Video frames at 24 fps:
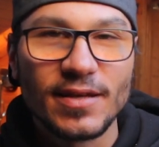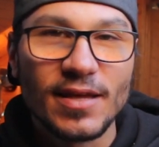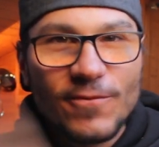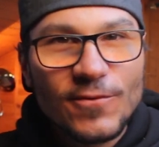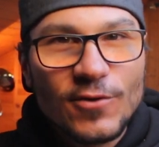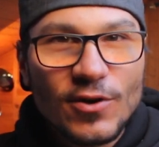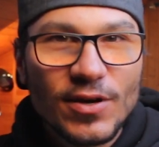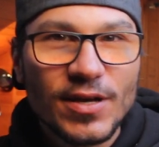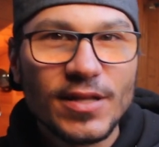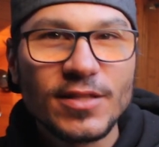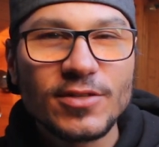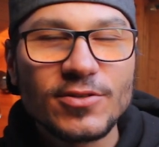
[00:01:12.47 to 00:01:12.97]
If
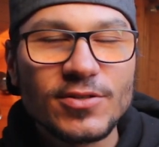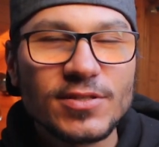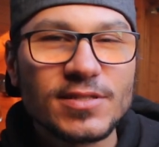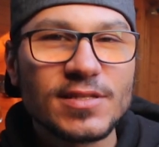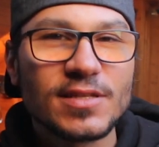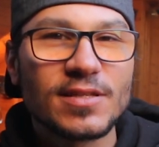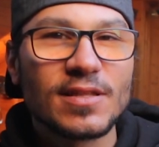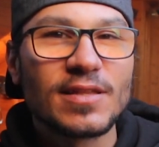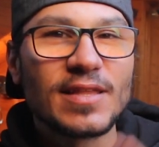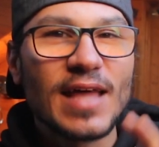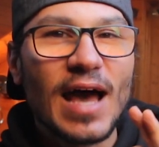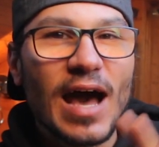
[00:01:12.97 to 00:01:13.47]
you are
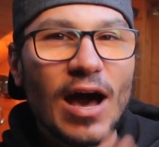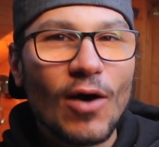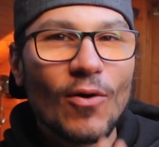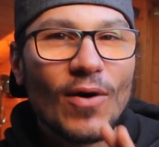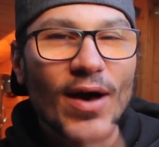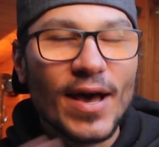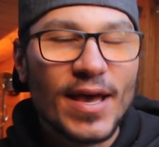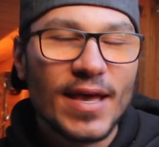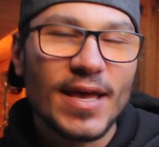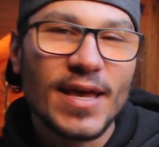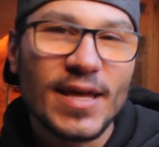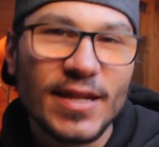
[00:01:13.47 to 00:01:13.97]
interested in how
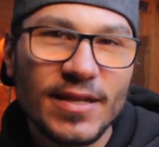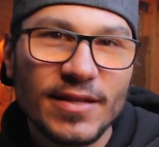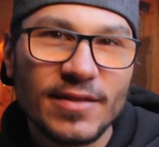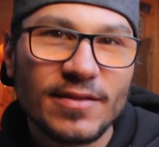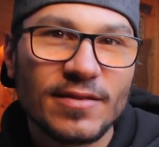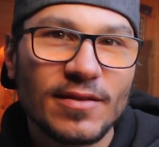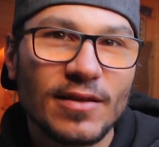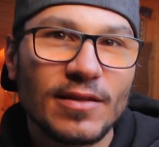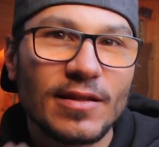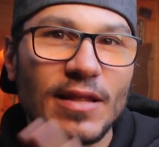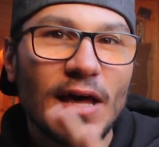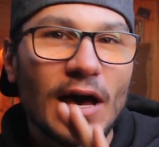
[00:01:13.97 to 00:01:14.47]
I
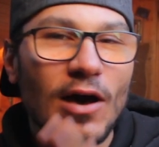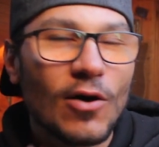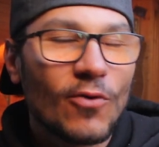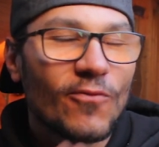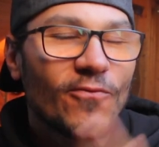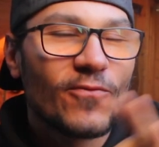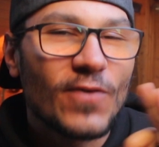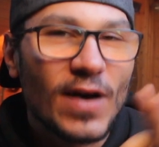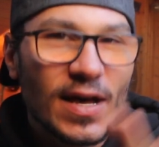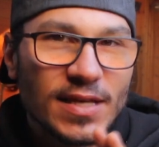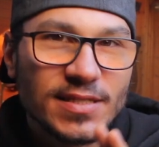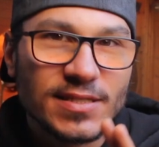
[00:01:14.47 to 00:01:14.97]
edit and how
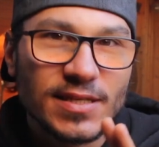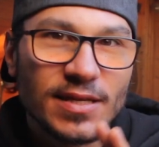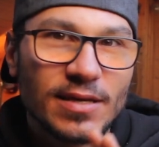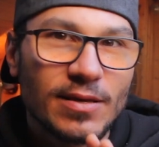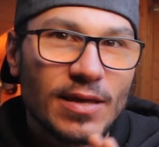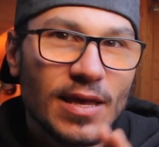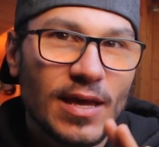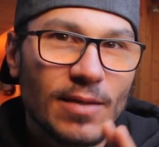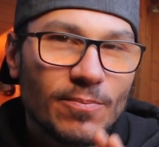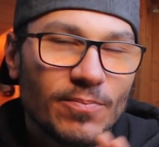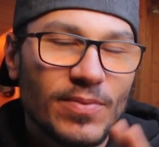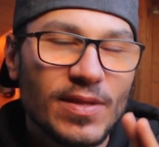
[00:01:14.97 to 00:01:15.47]
fast I
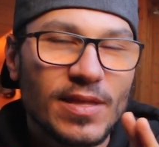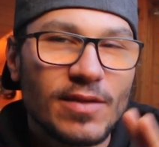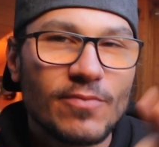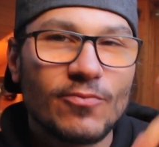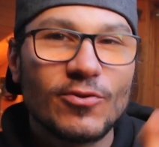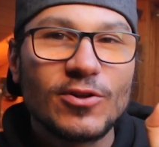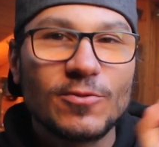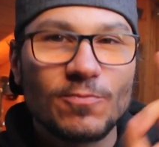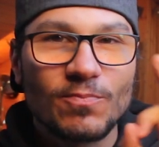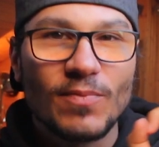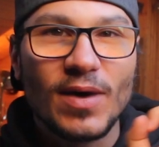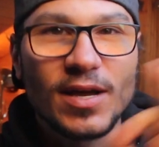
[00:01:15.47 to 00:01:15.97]
can be
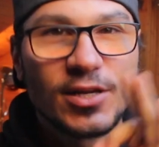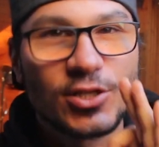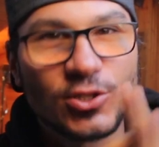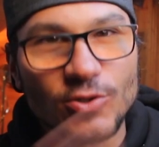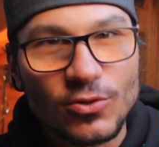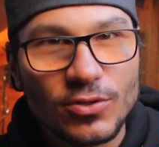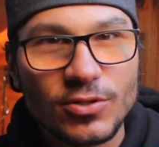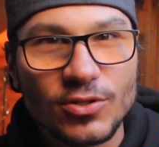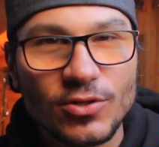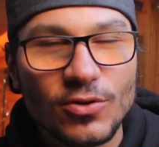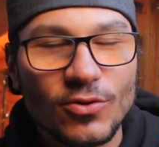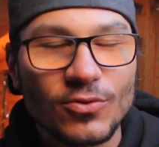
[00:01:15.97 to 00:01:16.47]
with my
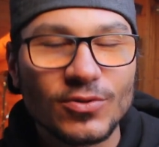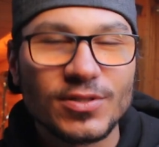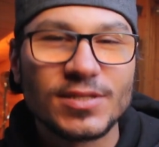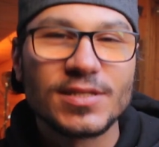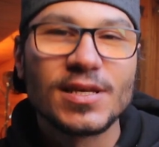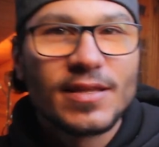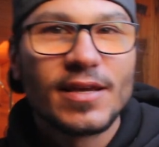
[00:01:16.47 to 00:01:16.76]
shortcodes,